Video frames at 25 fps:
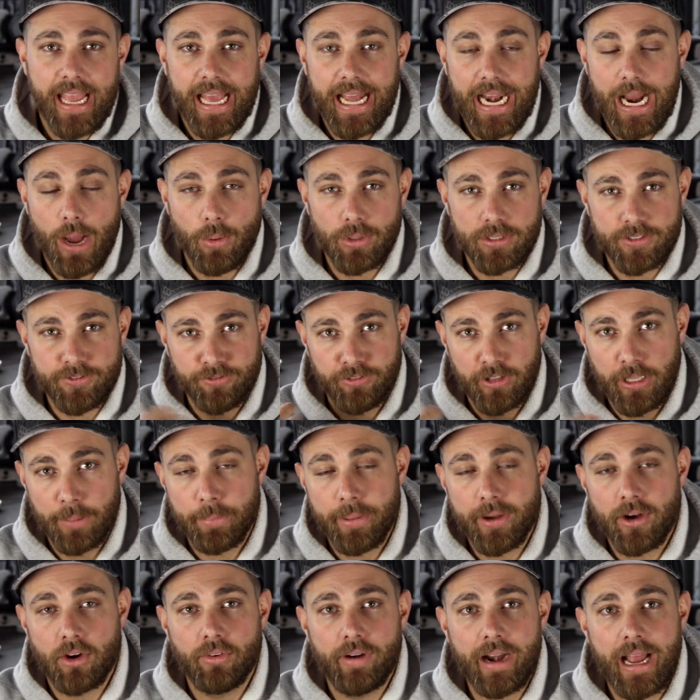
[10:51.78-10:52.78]
And I was
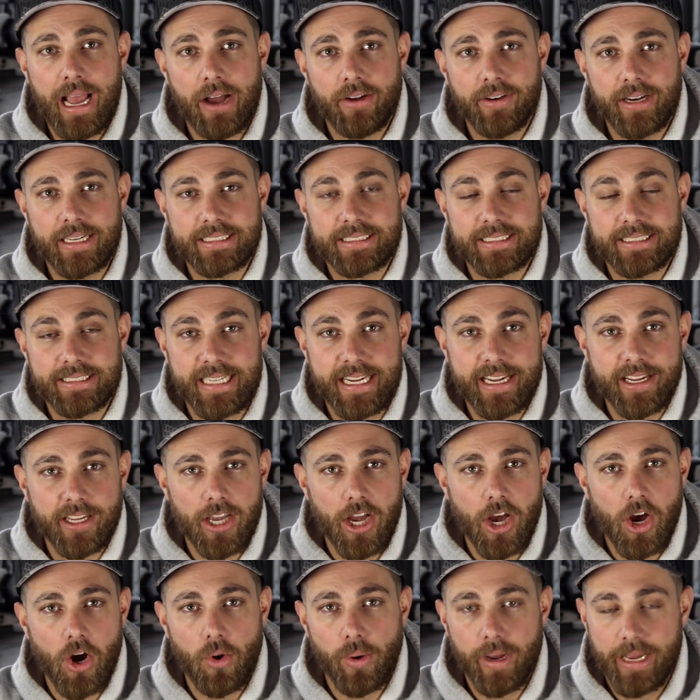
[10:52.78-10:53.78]
flipping around to
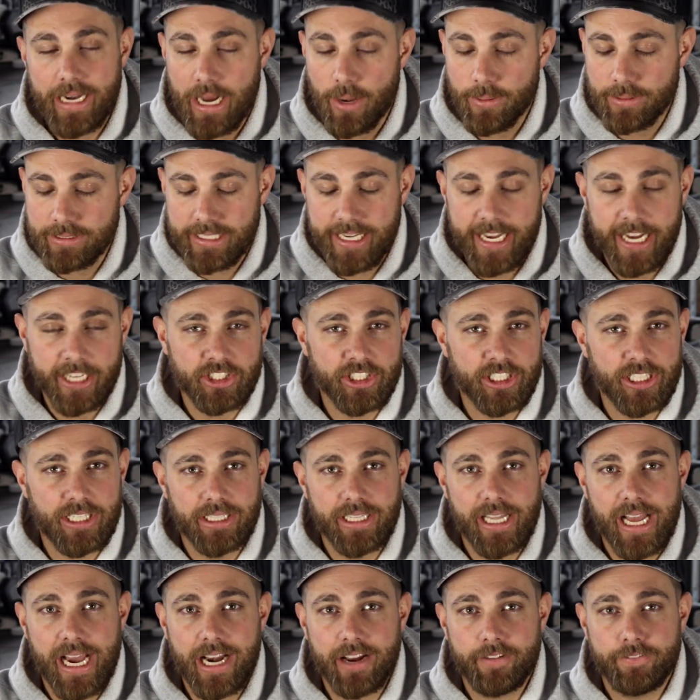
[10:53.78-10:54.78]
Cinco and I was catching
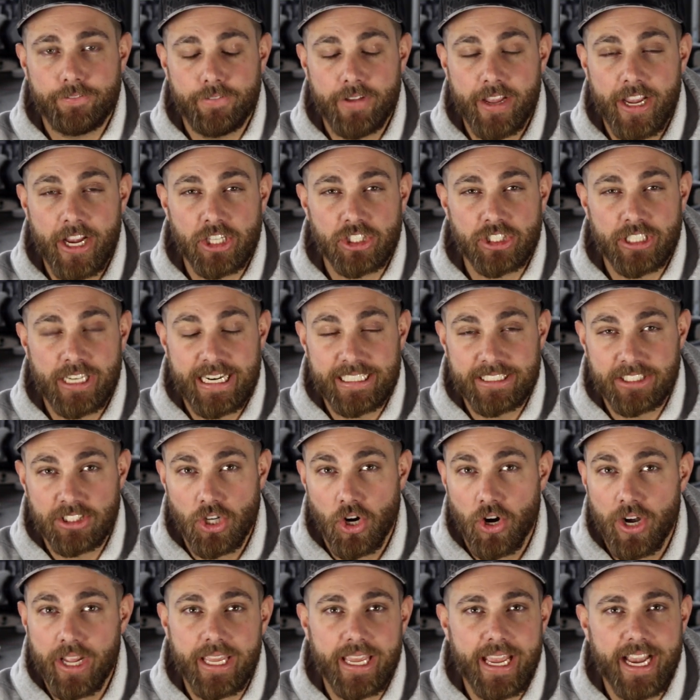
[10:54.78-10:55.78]
a lot of fish and I
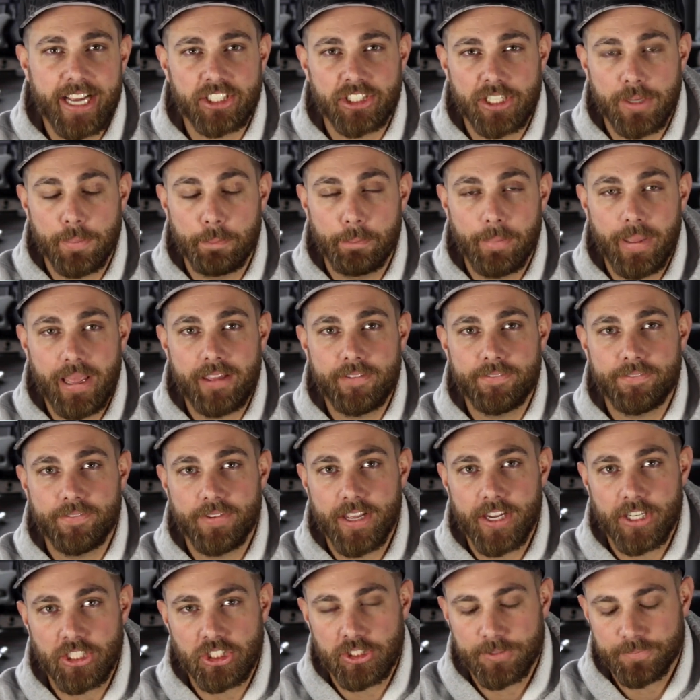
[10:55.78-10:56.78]
started catching big
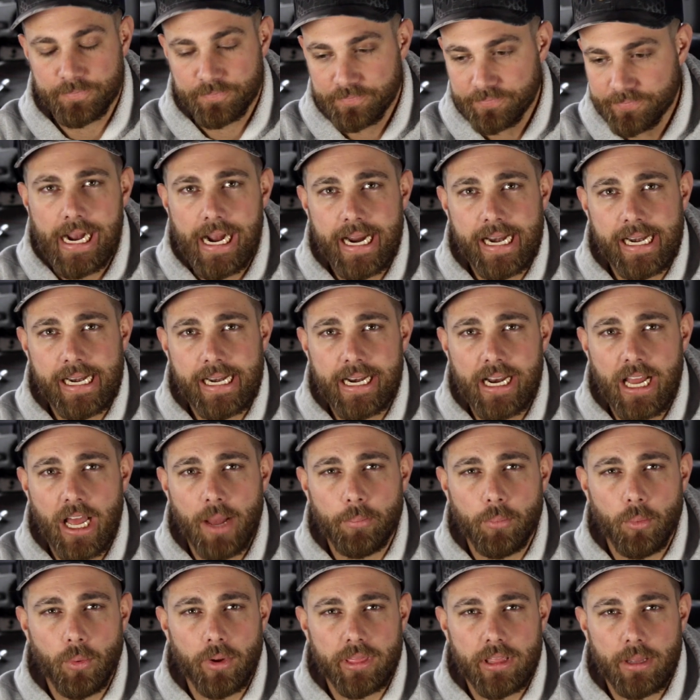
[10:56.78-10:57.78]
fish. I ended
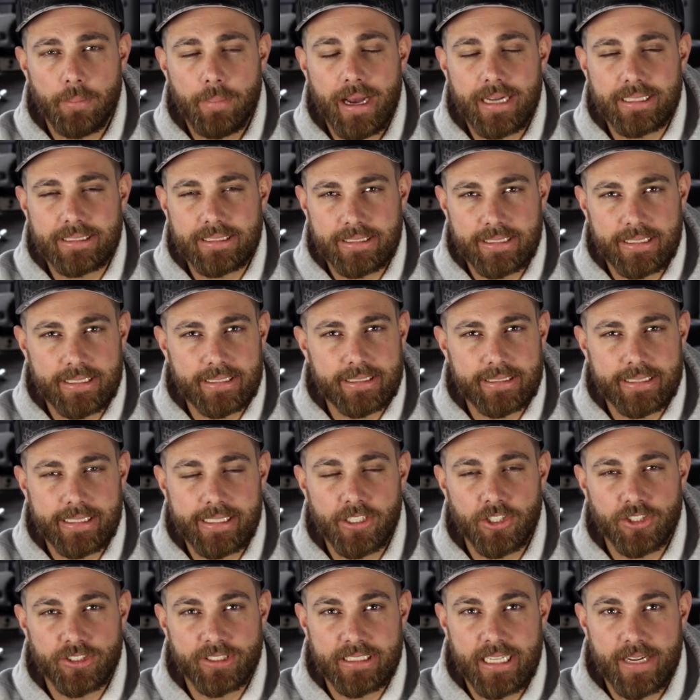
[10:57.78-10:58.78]
up with about
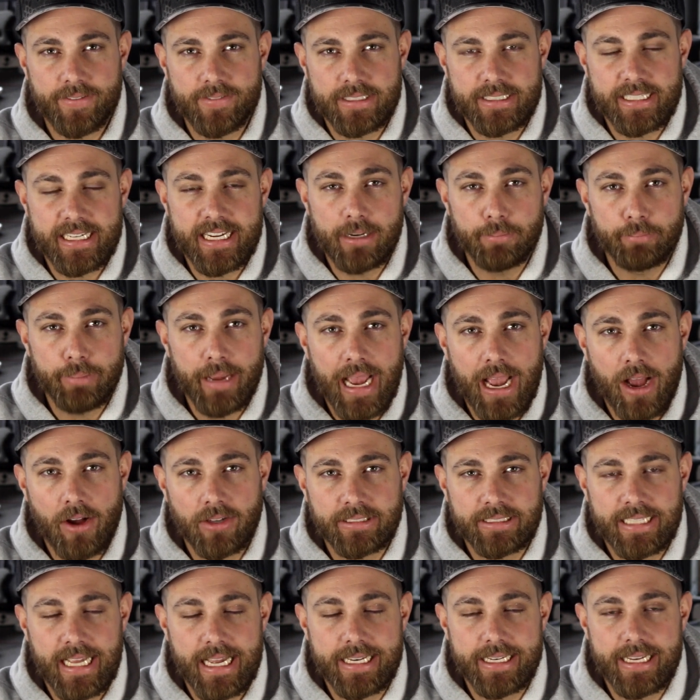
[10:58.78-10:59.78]
16 or 17
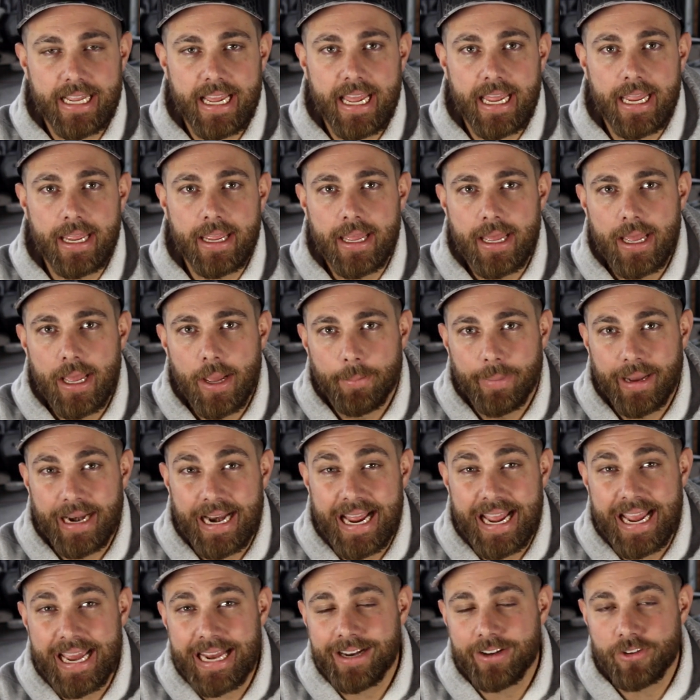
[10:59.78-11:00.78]
pounds that day, but
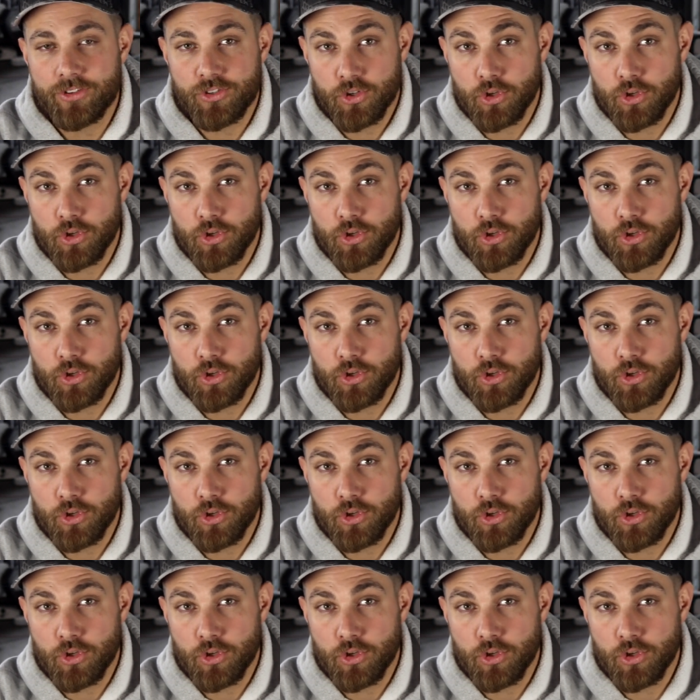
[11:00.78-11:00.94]
I had a